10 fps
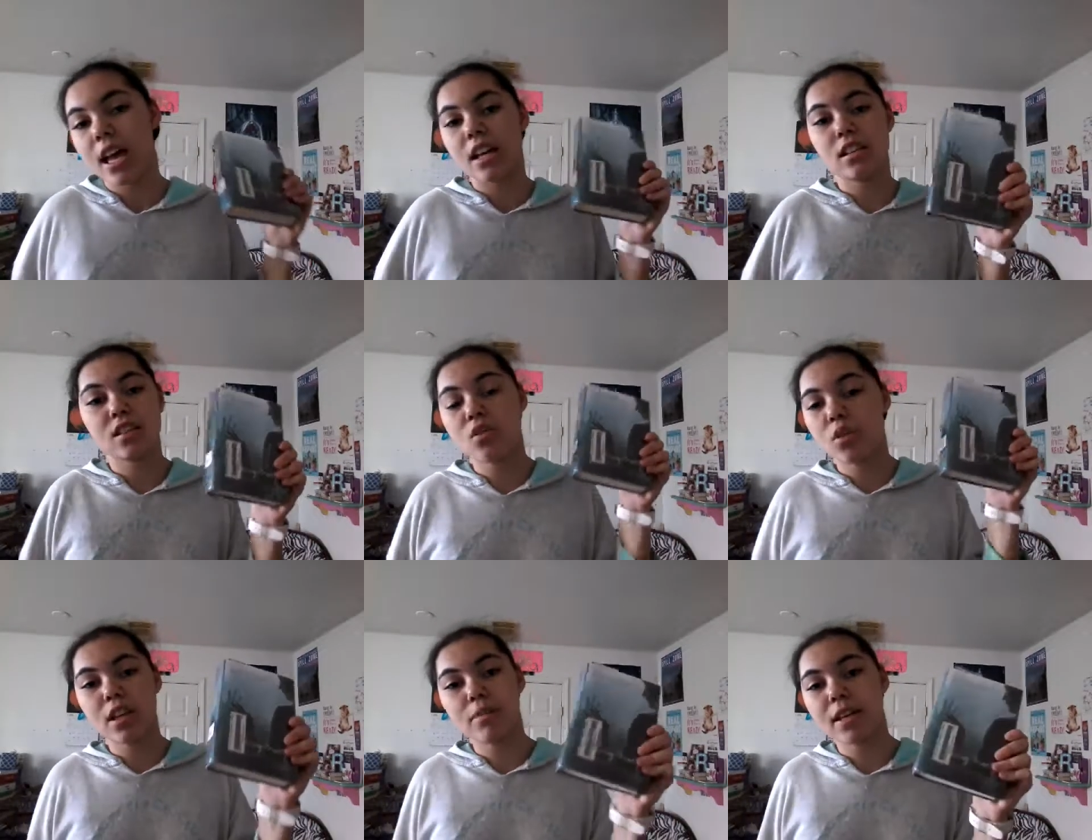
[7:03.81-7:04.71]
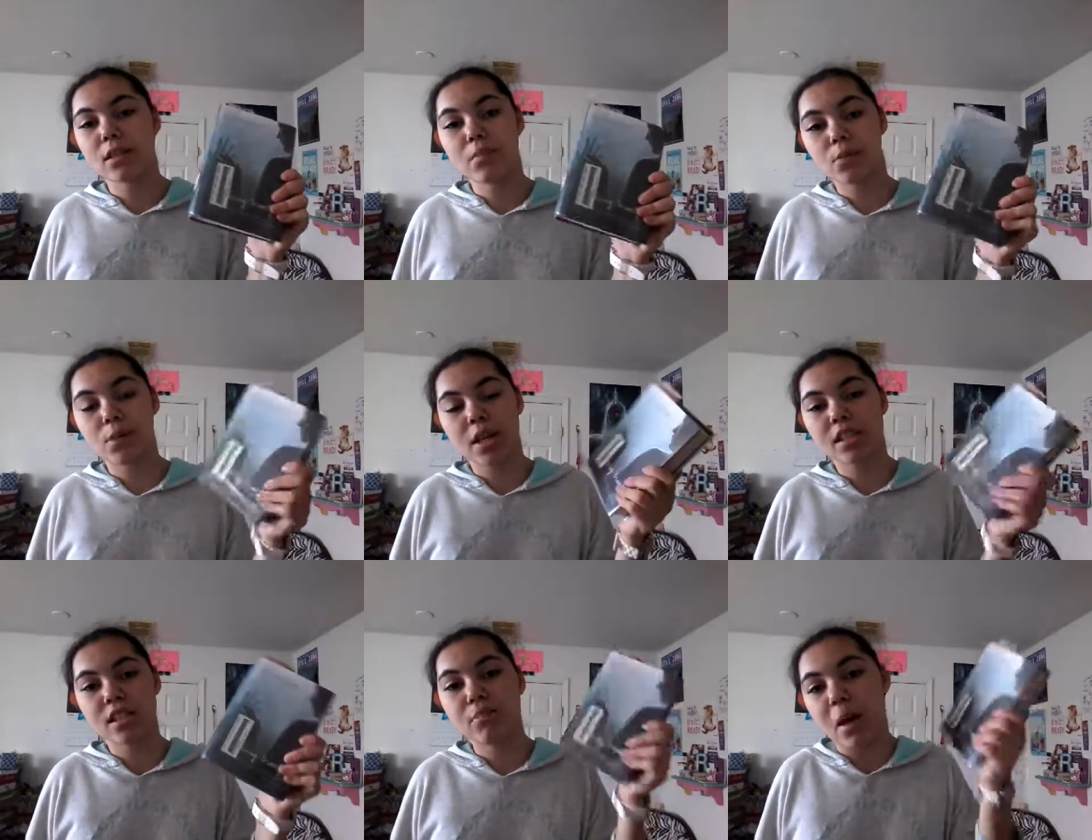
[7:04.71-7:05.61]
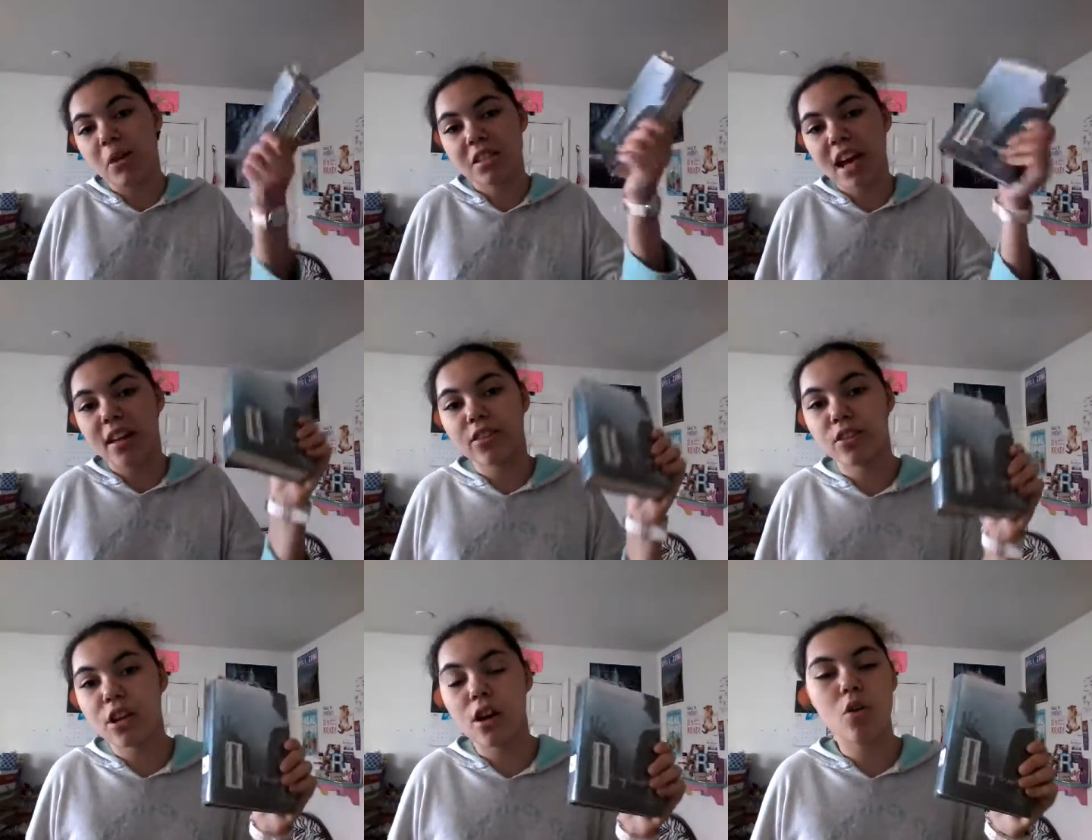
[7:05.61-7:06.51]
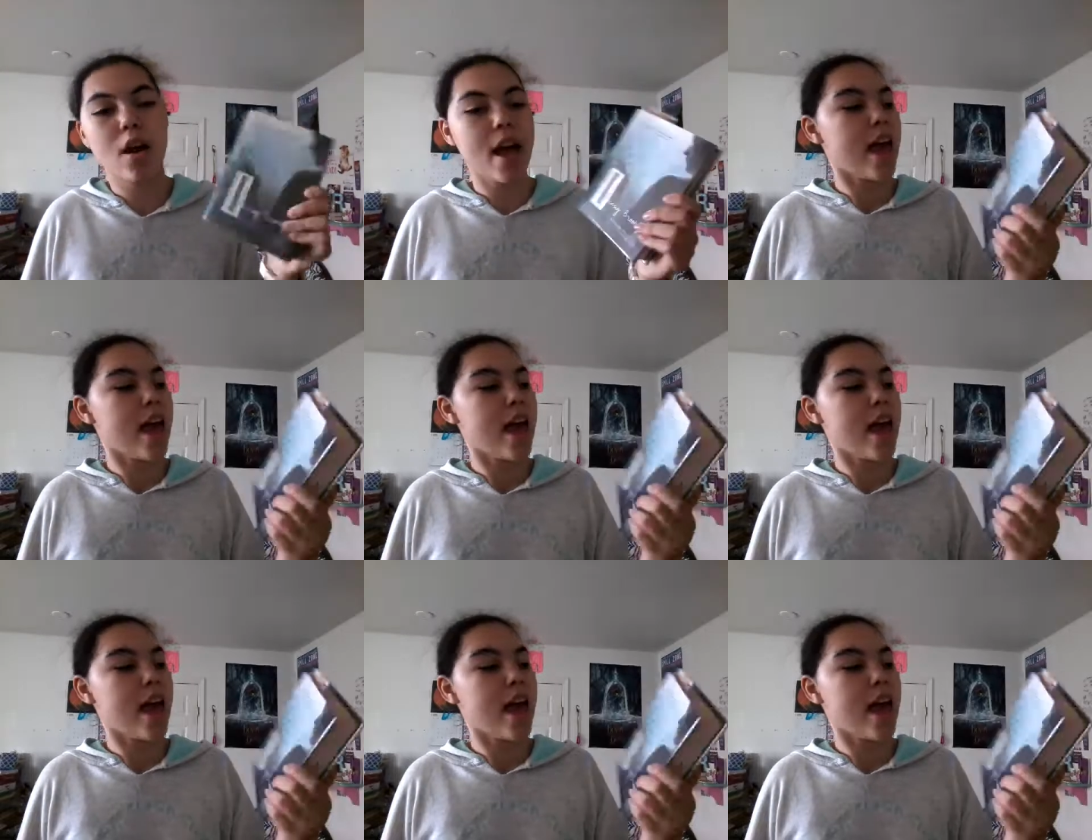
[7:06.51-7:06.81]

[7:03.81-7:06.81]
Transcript: This is a really amazing book because it's about death, you know?